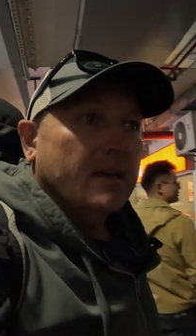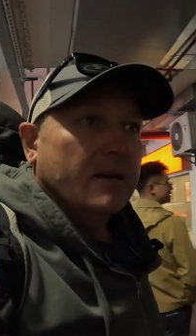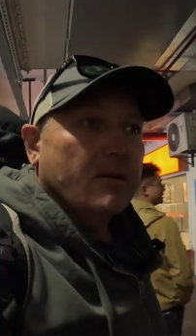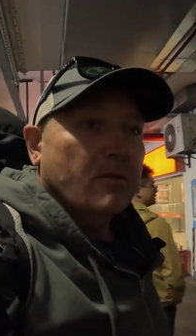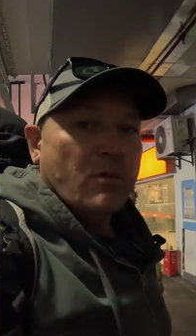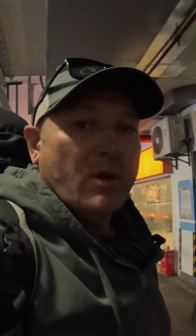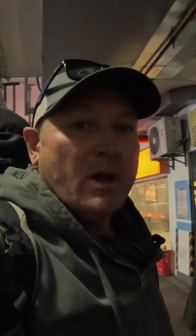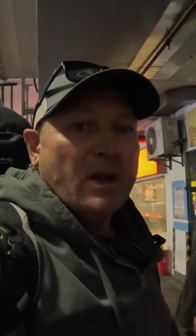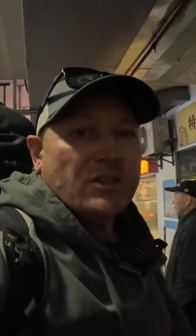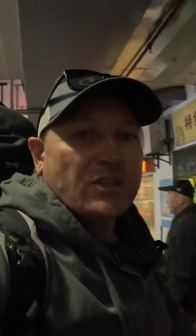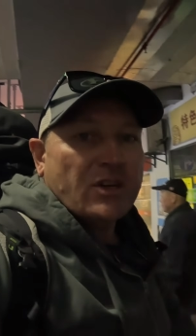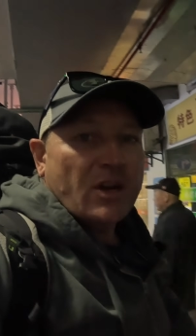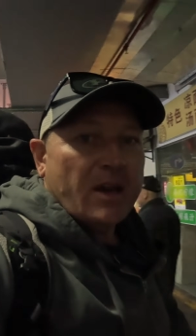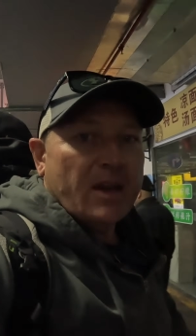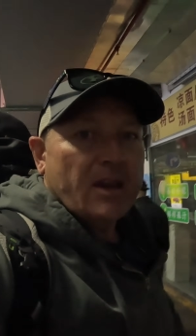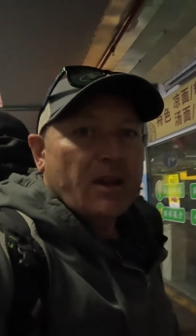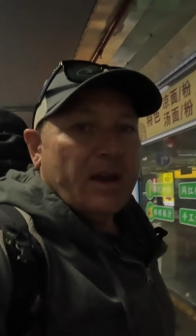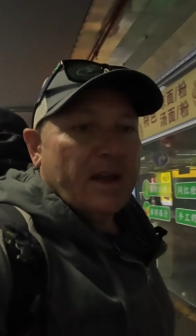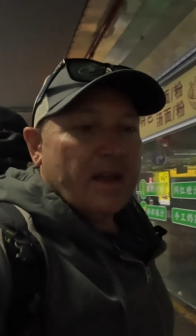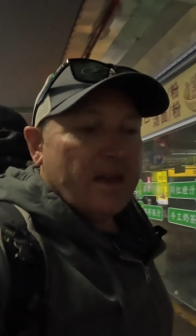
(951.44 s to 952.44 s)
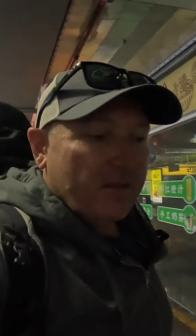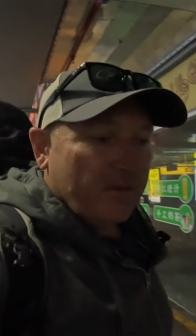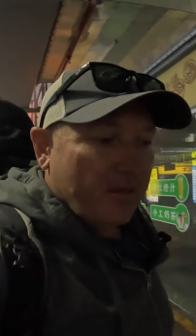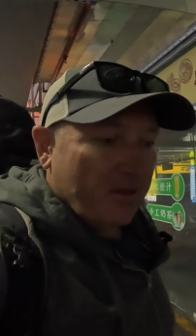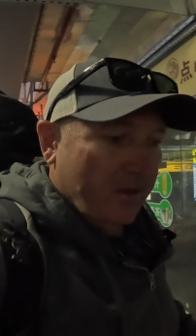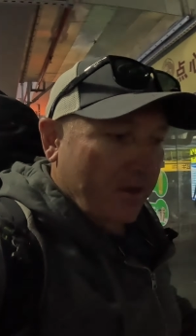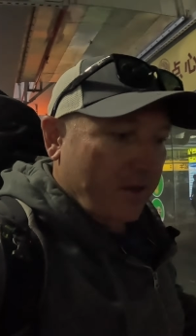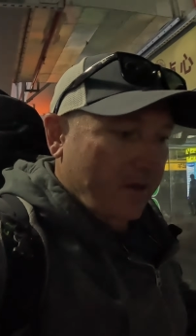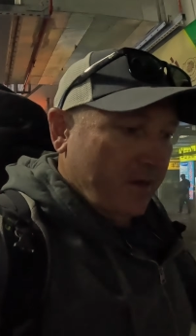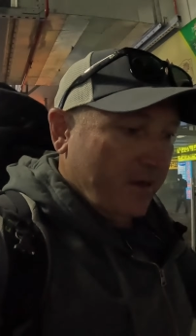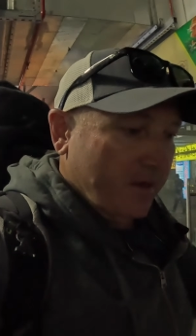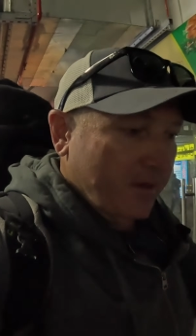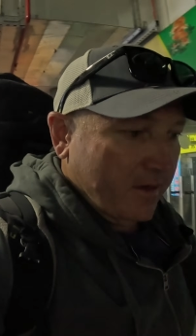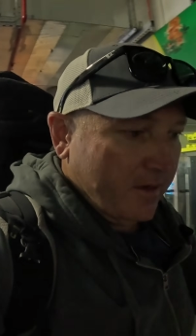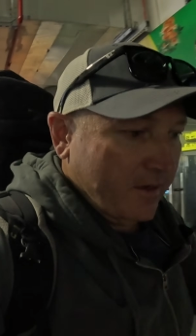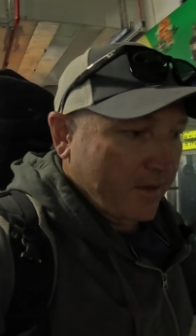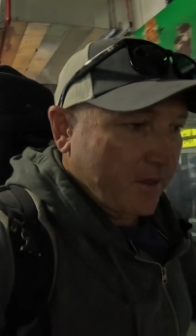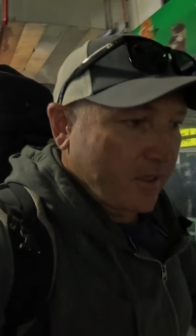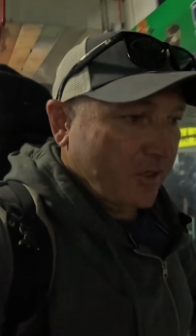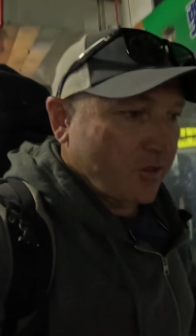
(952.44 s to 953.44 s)
We won't show you any of the
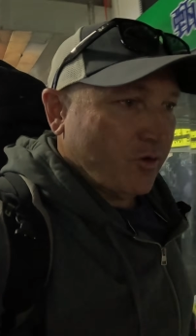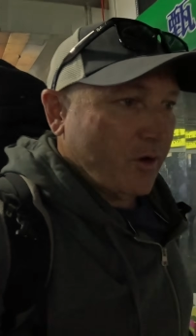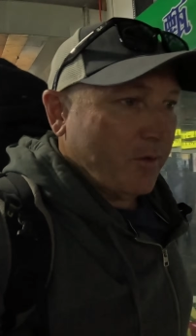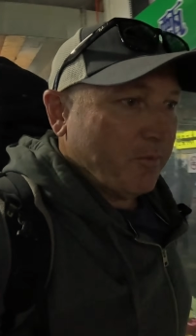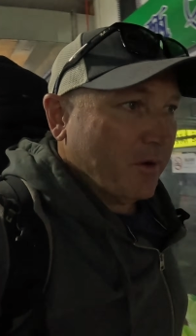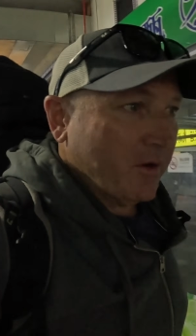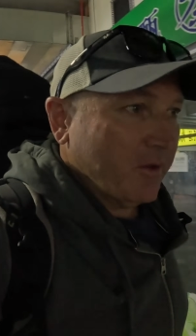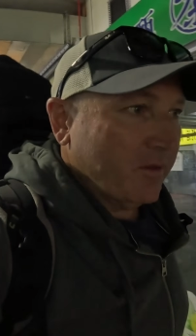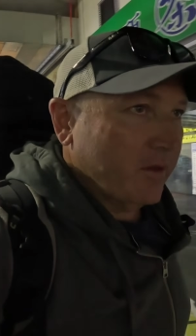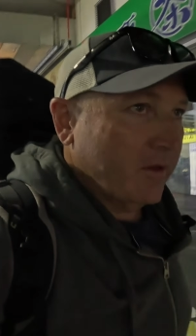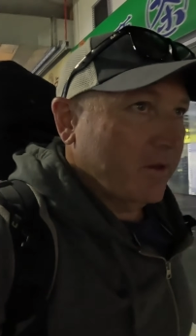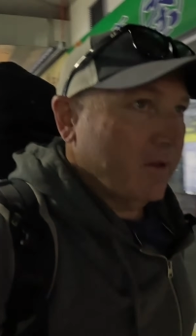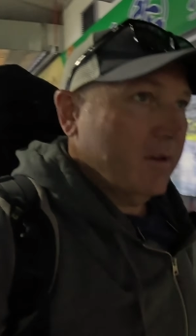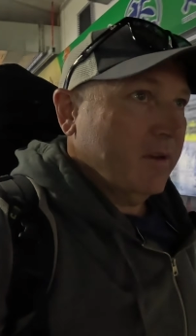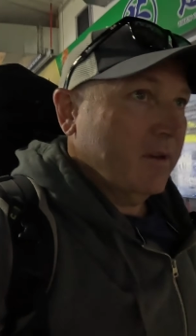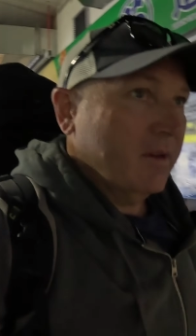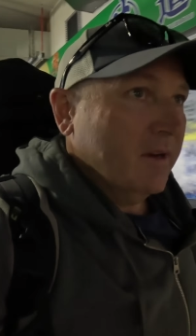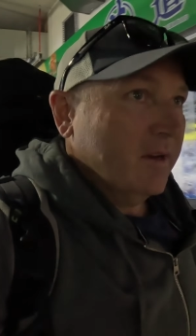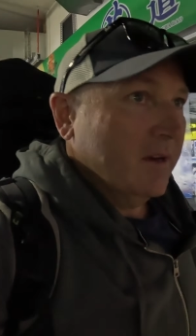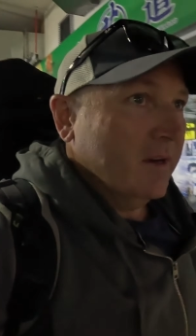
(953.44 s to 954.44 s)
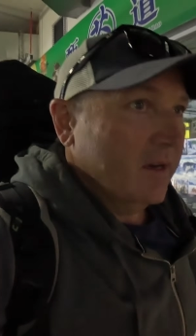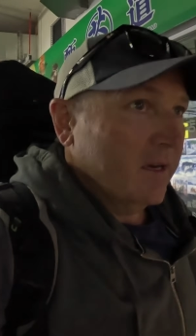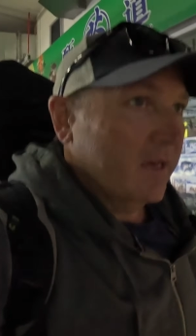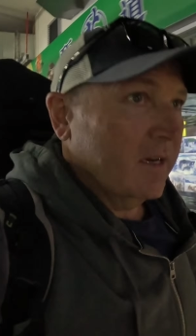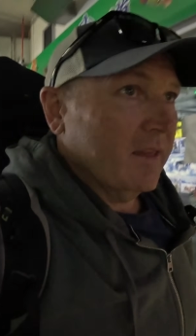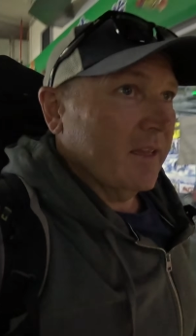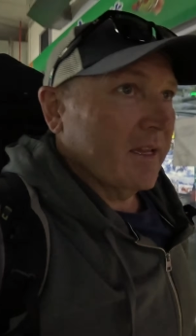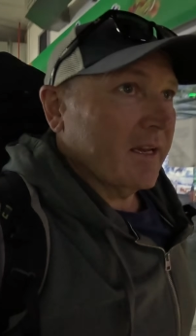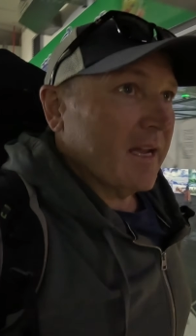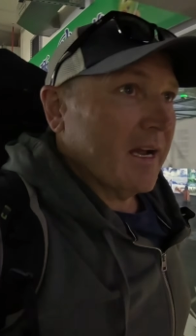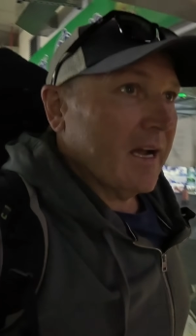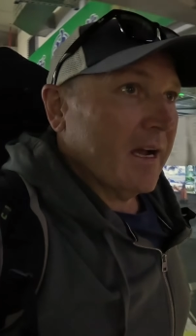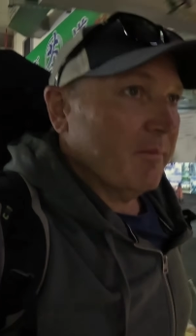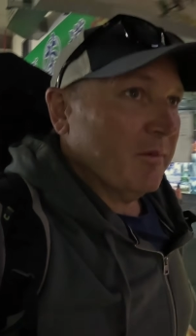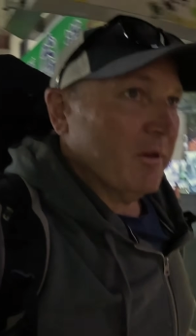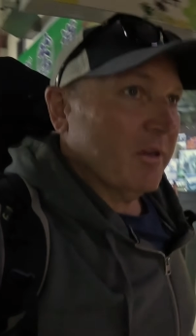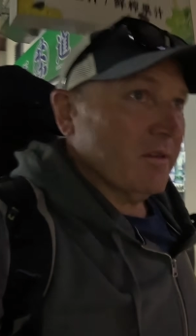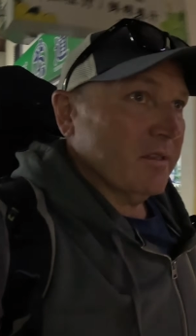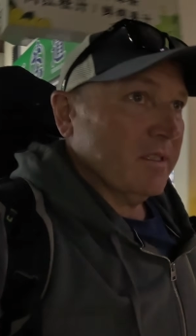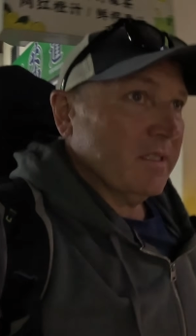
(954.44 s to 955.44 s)
trip in the car
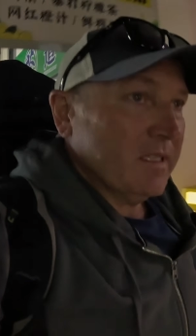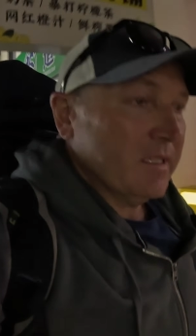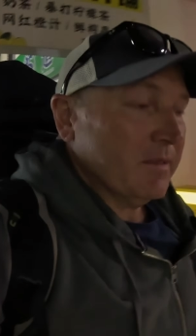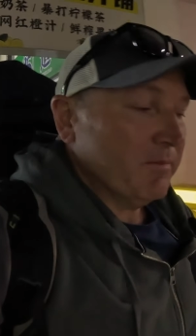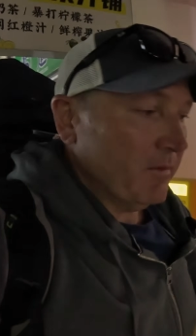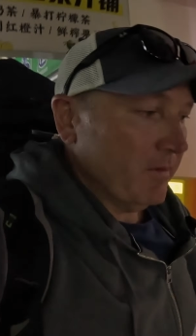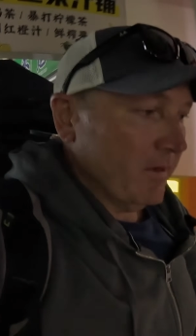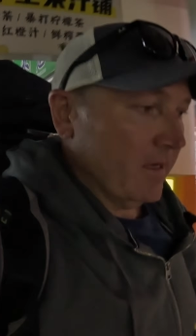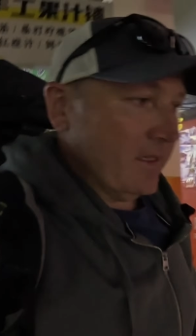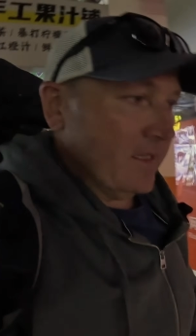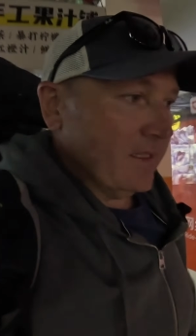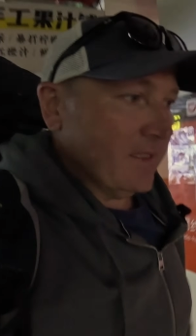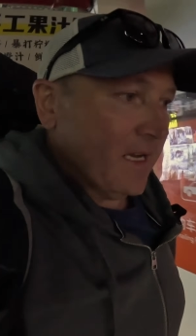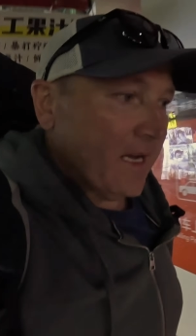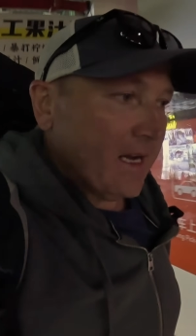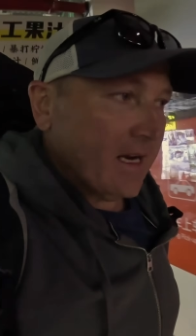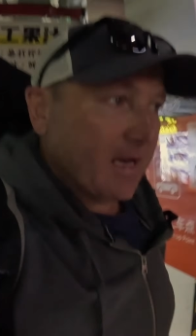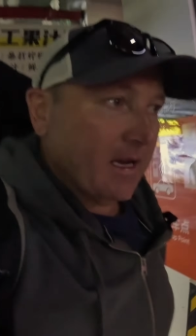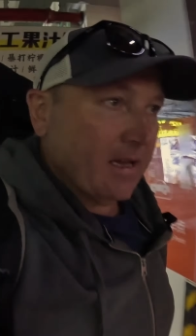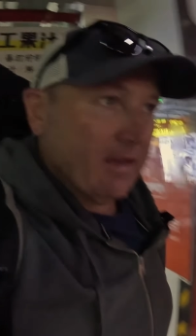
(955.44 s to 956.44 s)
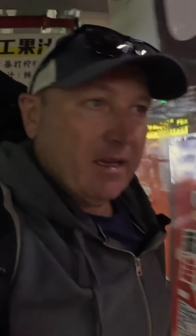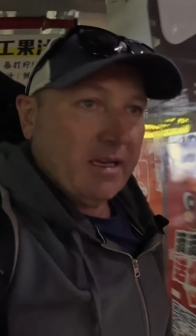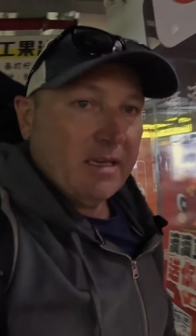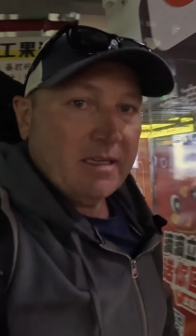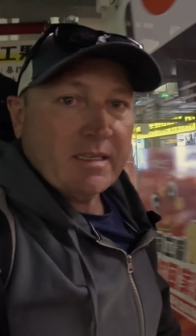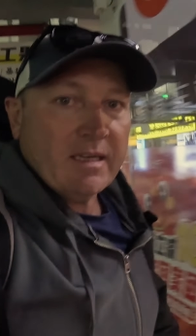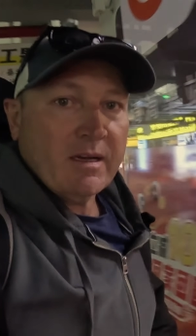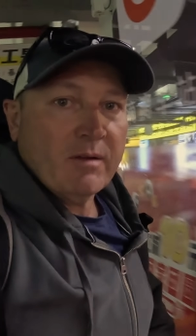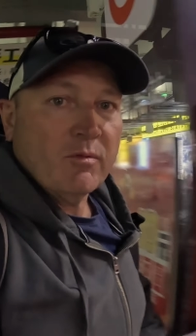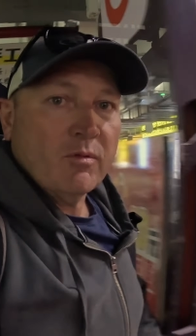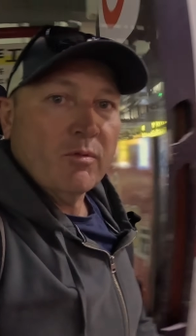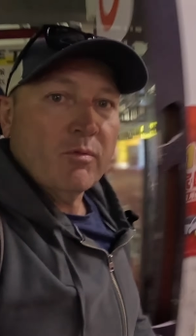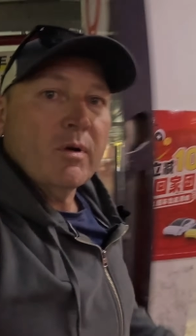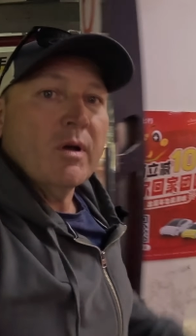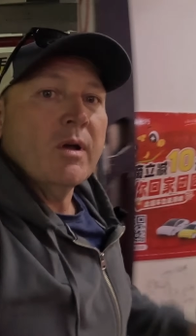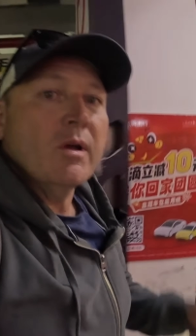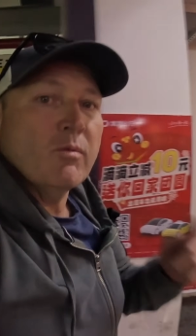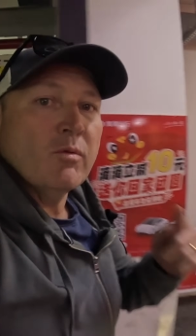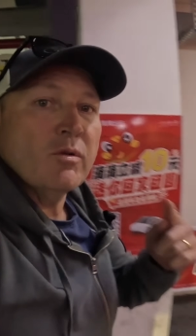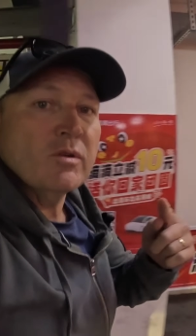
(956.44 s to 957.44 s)
because it's dark out there. So
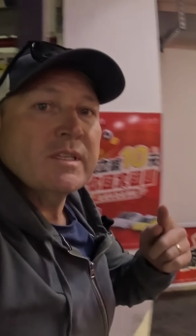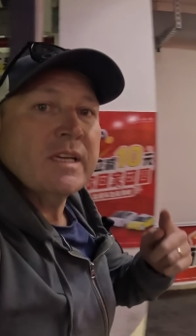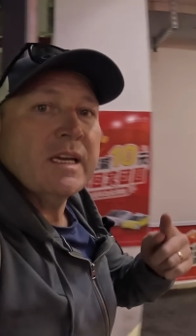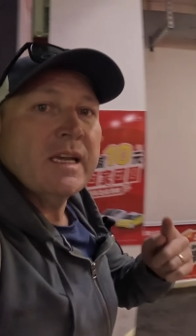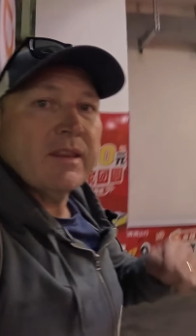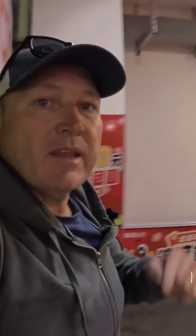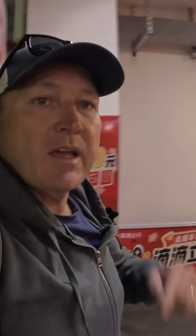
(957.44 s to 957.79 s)
we'll see you at the